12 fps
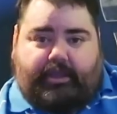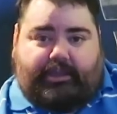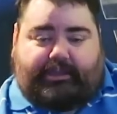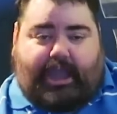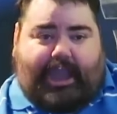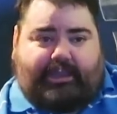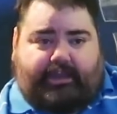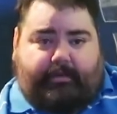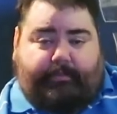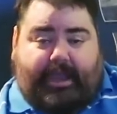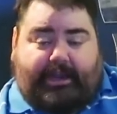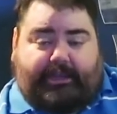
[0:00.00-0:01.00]
This guy's an
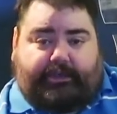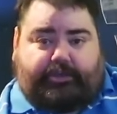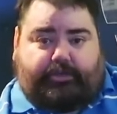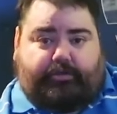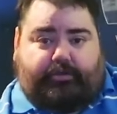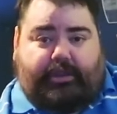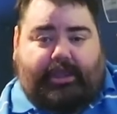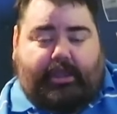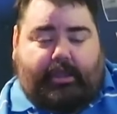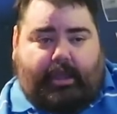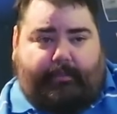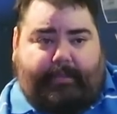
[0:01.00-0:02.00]
amazing dude,
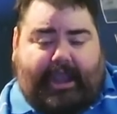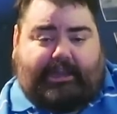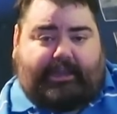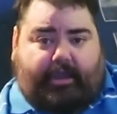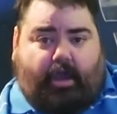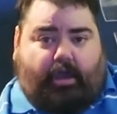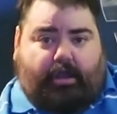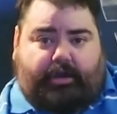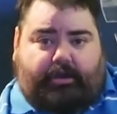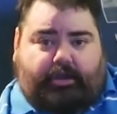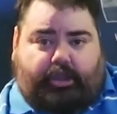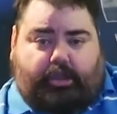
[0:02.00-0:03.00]
mm. amazing
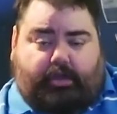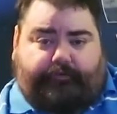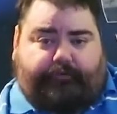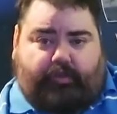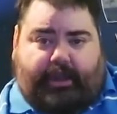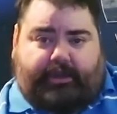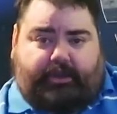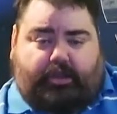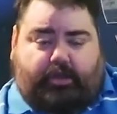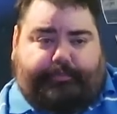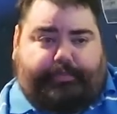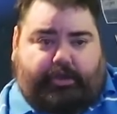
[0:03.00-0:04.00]
heart, good friend,
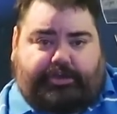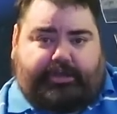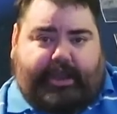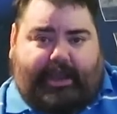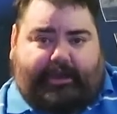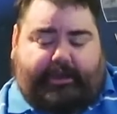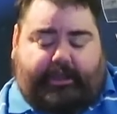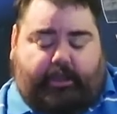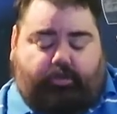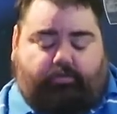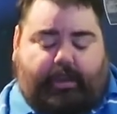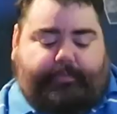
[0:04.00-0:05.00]
good personality,
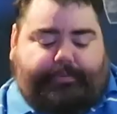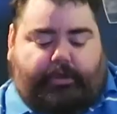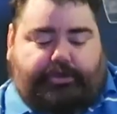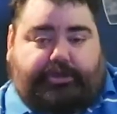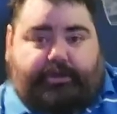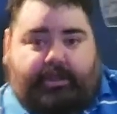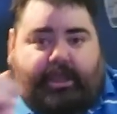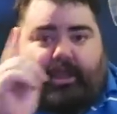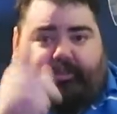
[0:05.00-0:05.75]
great person.